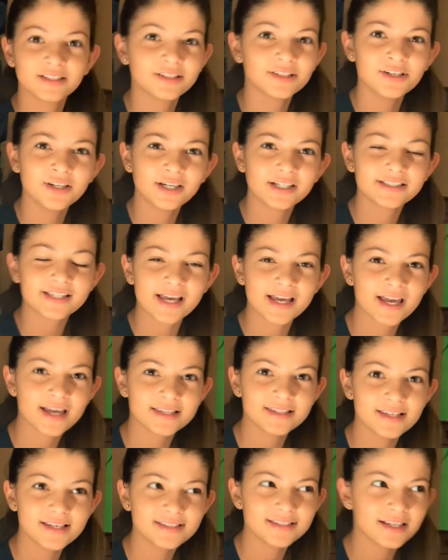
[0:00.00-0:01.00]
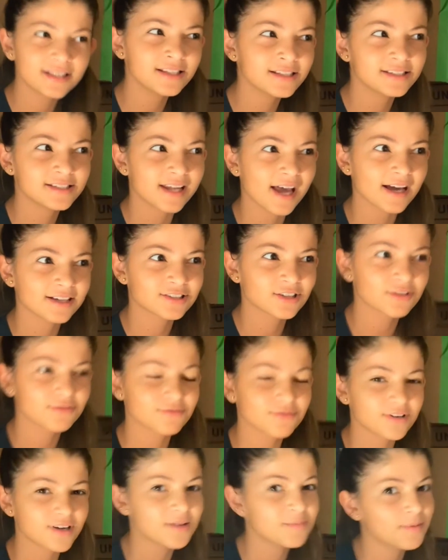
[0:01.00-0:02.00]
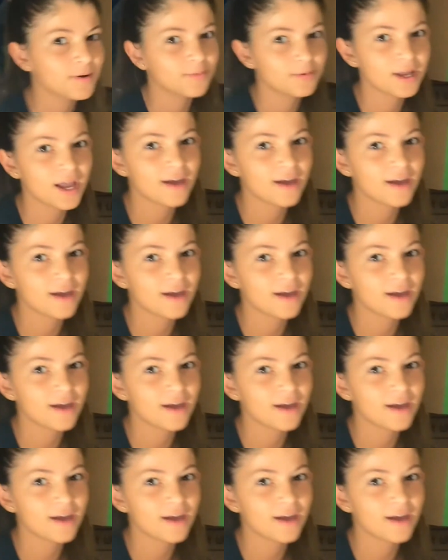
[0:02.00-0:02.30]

Lucas, I guess I said the snacks are free, but we